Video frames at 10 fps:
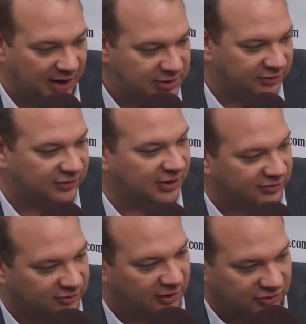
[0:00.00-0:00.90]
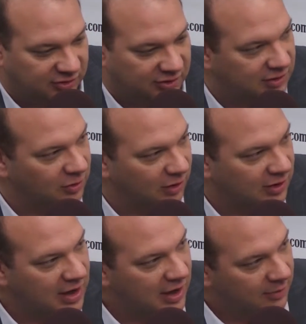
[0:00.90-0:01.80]
I'm used to construction in New York,
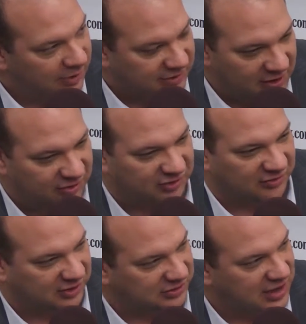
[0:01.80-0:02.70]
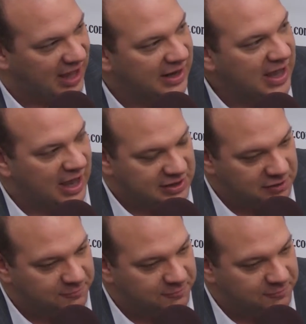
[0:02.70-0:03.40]
but there is just a lot. And you